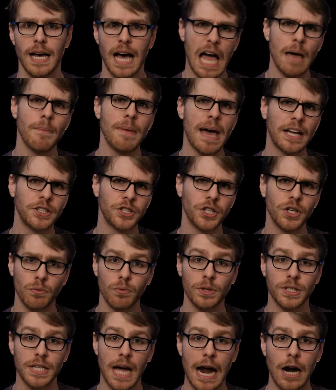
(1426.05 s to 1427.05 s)
I imagine a
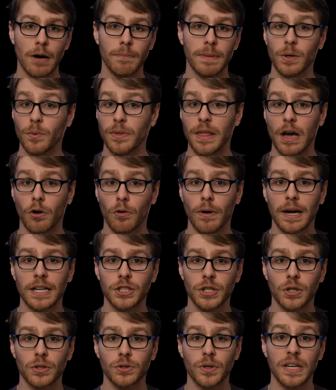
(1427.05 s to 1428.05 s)
retirement without
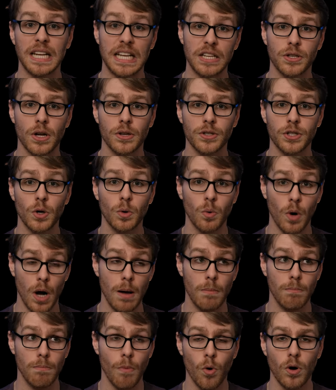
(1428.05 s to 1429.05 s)
grandchildren is also
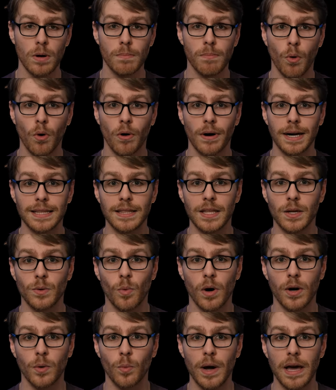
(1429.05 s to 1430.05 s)
more boring than
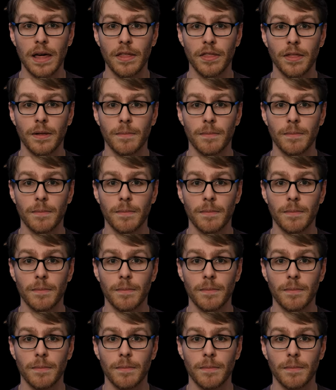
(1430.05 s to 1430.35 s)
one with.